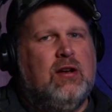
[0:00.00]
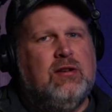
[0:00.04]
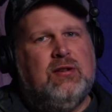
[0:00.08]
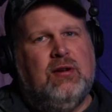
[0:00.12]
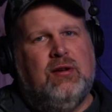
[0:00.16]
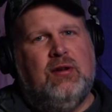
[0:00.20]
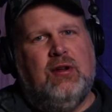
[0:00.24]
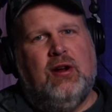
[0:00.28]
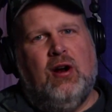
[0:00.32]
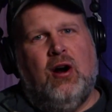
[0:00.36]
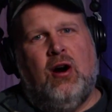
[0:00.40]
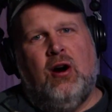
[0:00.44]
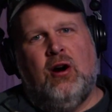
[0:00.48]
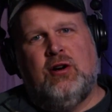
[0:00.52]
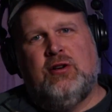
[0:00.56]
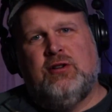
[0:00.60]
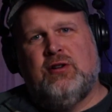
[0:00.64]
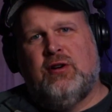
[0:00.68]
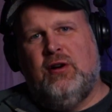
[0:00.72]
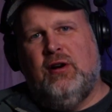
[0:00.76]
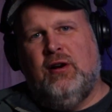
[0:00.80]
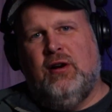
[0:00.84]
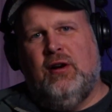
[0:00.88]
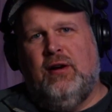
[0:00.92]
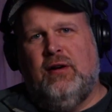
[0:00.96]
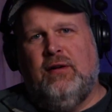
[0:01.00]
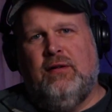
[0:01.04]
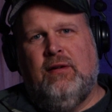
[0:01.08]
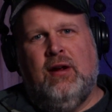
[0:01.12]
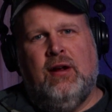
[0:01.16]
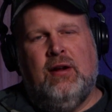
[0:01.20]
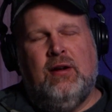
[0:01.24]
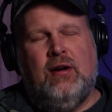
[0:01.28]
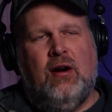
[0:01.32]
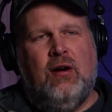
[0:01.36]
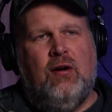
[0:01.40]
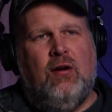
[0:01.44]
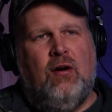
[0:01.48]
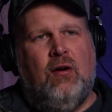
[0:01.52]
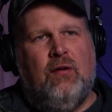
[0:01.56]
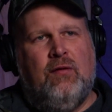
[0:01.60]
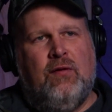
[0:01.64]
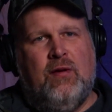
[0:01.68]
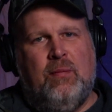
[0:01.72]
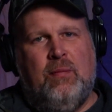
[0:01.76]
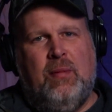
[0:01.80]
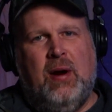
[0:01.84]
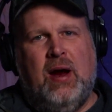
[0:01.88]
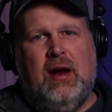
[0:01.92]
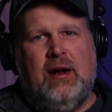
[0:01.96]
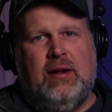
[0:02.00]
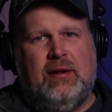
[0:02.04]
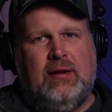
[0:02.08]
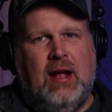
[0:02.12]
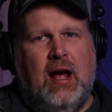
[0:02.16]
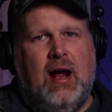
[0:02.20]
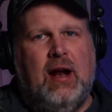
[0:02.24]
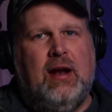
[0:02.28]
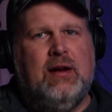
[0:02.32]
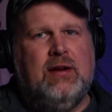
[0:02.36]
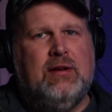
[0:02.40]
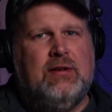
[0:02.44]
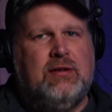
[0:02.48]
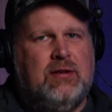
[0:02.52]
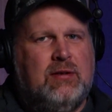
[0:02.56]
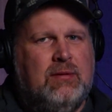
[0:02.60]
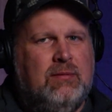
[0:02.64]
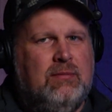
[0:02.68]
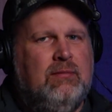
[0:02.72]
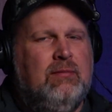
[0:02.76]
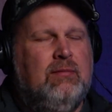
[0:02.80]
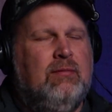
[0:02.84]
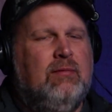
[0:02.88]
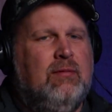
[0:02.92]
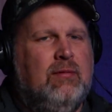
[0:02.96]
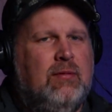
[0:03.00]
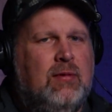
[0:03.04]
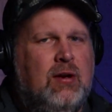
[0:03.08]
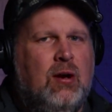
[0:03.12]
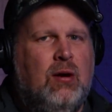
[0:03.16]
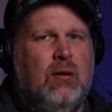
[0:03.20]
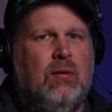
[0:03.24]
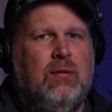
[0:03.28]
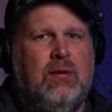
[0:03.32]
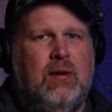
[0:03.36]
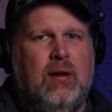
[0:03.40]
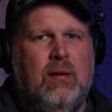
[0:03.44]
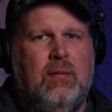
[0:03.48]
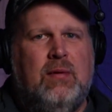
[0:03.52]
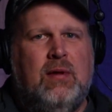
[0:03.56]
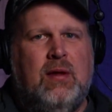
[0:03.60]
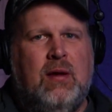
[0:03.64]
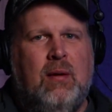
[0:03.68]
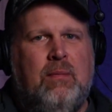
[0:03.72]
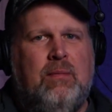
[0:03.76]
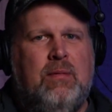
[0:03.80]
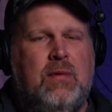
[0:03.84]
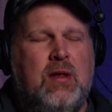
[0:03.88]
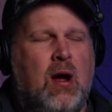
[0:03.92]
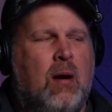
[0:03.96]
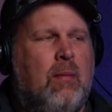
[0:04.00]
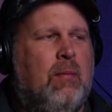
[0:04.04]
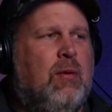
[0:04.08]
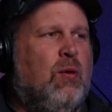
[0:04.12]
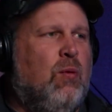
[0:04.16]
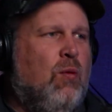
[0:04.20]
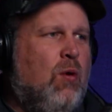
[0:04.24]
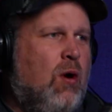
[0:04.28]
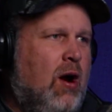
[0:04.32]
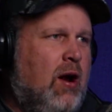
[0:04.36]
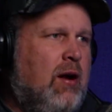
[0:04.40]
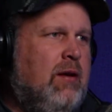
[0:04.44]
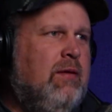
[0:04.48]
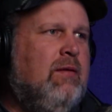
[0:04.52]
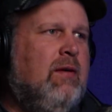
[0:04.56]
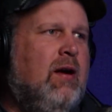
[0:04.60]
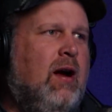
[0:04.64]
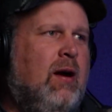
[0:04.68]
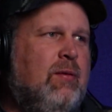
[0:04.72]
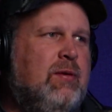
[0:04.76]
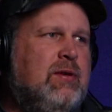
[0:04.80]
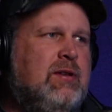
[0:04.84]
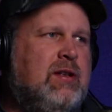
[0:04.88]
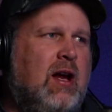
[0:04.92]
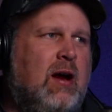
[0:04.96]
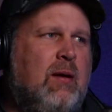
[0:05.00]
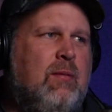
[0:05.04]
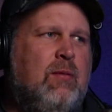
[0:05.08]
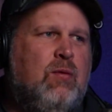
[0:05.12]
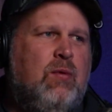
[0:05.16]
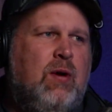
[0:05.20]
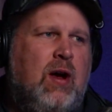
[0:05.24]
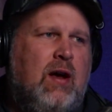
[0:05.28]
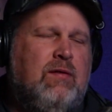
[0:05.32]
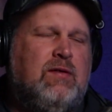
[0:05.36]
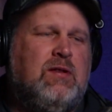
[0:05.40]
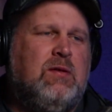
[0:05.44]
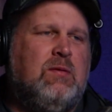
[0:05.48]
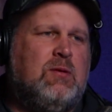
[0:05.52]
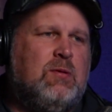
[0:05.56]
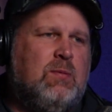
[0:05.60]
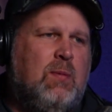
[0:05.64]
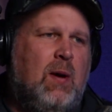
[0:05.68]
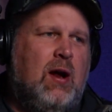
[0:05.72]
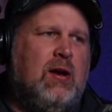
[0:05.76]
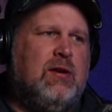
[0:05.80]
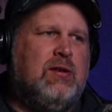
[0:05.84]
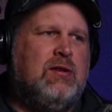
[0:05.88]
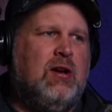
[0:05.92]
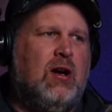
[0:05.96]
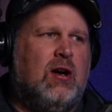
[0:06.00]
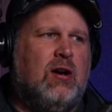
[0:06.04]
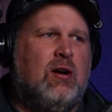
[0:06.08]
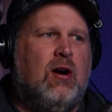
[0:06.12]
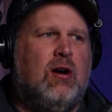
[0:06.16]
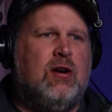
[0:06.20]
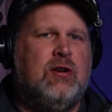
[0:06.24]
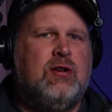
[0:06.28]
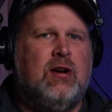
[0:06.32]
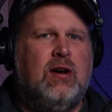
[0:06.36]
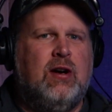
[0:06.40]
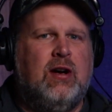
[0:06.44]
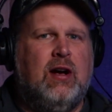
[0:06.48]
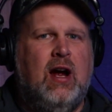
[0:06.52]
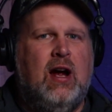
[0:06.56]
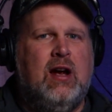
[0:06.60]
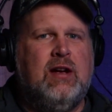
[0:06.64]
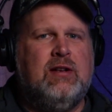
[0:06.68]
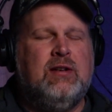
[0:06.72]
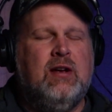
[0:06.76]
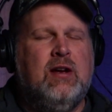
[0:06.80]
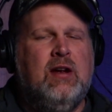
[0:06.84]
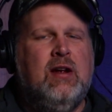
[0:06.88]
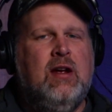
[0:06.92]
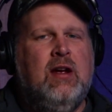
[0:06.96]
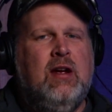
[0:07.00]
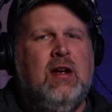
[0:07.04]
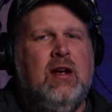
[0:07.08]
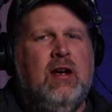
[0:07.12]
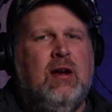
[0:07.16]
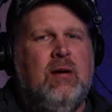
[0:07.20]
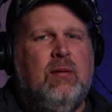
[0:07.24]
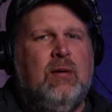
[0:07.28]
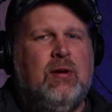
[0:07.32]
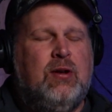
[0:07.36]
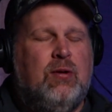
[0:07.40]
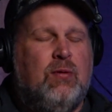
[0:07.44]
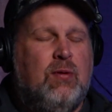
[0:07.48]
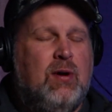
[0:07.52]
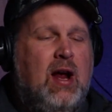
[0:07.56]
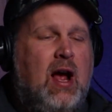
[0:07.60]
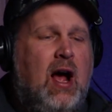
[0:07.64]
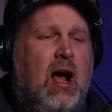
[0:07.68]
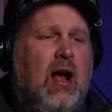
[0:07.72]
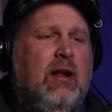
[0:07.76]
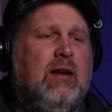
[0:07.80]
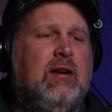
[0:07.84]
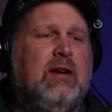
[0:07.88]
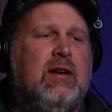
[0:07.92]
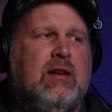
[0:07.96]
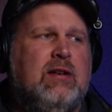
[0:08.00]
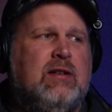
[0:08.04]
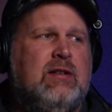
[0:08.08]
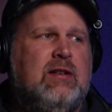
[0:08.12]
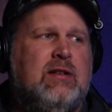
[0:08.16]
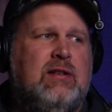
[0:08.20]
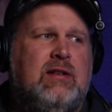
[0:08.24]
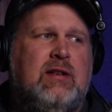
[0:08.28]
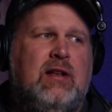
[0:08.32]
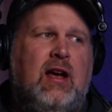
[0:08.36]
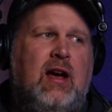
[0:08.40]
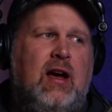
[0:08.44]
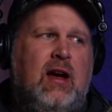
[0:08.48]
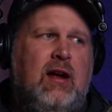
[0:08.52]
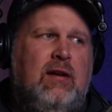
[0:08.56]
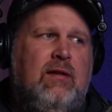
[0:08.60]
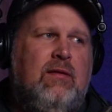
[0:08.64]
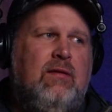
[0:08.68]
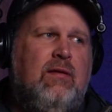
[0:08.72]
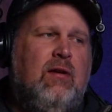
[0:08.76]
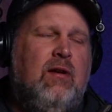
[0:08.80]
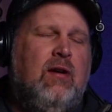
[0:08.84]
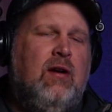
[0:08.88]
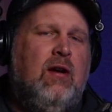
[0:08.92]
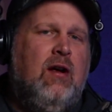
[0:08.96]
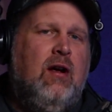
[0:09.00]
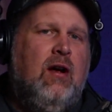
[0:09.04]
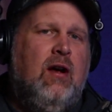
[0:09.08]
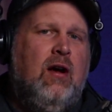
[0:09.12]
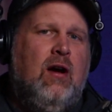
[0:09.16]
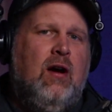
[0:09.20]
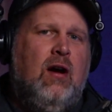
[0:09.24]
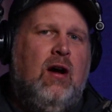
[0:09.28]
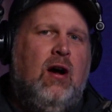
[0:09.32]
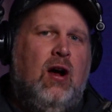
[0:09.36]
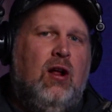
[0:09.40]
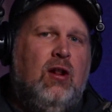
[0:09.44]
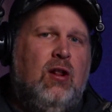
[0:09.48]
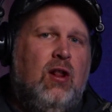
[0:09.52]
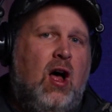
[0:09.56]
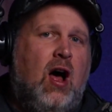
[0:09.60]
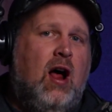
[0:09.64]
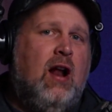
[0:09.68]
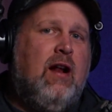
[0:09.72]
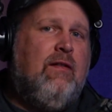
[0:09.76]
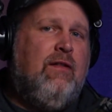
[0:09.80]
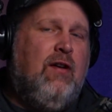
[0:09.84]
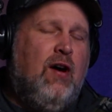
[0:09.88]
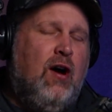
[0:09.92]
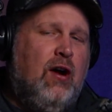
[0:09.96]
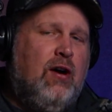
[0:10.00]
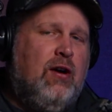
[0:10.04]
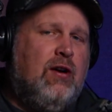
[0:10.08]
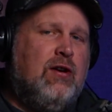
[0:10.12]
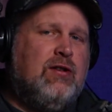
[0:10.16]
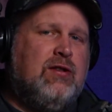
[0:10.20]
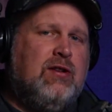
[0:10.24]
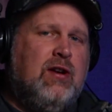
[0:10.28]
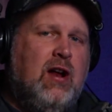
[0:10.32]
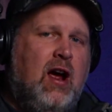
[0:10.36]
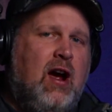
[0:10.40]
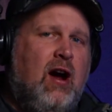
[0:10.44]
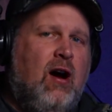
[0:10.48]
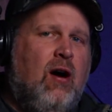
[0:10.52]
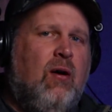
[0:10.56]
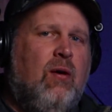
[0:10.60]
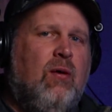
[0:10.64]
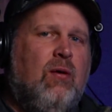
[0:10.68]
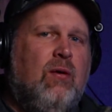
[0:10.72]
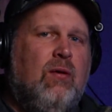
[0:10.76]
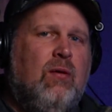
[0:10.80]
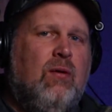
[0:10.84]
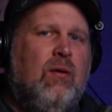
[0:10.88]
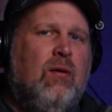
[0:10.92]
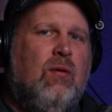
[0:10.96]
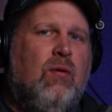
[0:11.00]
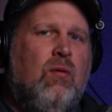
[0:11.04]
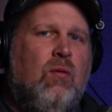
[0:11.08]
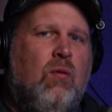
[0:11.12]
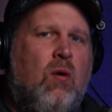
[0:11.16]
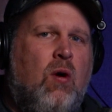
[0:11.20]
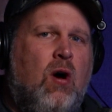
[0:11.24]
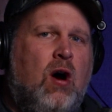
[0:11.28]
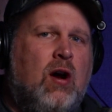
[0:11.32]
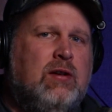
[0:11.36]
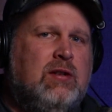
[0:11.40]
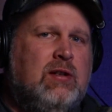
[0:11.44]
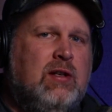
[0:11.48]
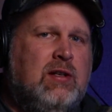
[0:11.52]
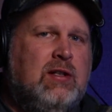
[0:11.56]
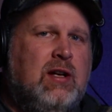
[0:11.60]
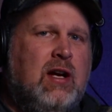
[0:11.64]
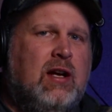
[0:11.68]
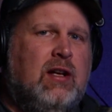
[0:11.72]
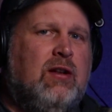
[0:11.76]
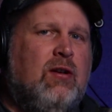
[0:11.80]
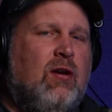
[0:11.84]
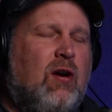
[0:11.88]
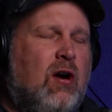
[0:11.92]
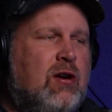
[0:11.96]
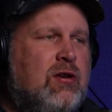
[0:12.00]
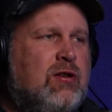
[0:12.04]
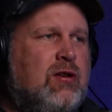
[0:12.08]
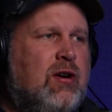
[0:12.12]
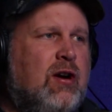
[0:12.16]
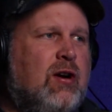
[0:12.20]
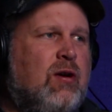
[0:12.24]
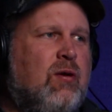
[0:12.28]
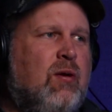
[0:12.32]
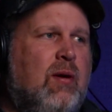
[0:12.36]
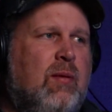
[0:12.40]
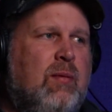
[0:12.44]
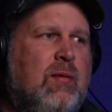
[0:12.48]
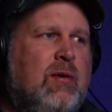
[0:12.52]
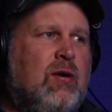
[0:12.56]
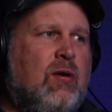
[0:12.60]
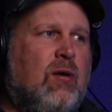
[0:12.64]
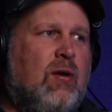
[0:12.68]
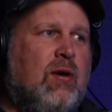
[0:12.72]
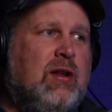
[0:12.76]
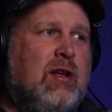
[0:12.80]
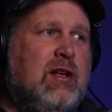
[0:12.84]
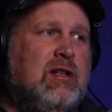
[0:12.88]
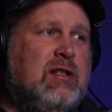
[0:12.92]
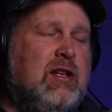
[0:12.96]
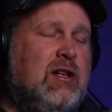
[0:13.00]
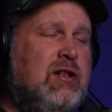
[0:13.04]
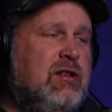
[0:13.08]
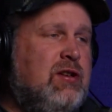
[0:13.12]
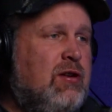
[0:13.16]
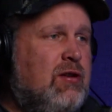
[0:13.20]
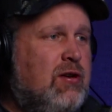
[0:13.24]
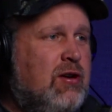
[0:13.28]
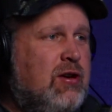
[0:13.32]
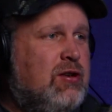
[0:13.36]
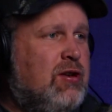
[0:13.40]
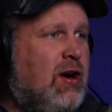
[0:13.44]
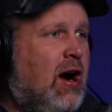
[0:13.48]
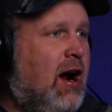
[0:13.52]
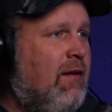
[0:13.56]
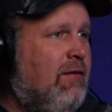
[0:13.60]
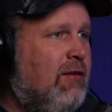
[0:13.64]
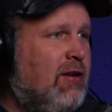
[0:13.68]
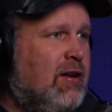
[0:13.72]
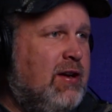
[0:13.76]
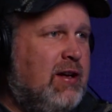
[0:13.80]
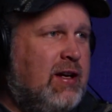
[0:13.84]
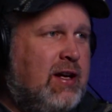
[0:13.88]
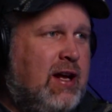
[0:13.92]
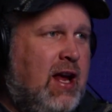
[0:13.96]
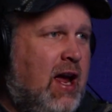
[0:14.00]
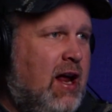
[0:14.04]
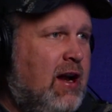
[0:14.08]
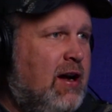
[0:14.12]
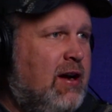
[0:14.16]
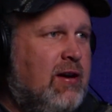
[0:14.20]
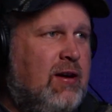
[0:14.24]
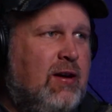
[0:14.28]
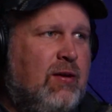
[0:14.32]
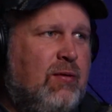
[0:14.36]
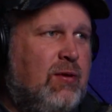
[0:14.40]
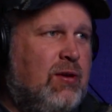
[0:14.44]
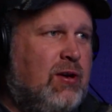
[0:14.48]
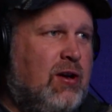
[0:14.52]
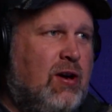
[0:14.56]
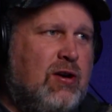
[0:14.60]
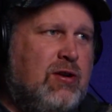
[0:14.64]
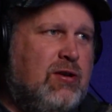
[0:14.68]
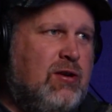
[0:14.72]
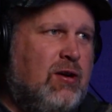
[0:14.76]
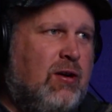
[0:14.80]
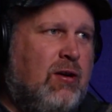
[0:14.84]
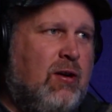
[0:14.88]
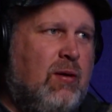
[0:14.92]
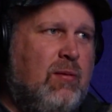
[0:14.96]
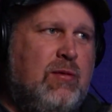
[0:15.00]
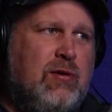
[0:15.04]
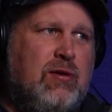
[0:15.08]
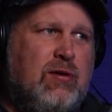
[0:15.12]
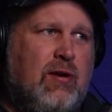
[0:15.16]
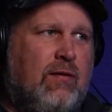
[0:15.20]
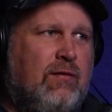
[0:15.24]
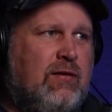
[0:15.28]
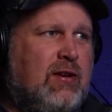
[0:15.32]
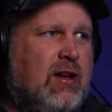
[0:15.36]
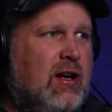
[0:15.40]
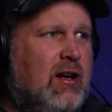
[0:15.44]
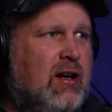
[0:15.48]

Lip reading: also that archery hunt, and over bait, that is, the number one, I would say. I mean, we have some spot and stock archery guys, but the reality is that a lot of hunters now want to take their archery equipment north. It's easier to travel into Canada with archery equipment. You have to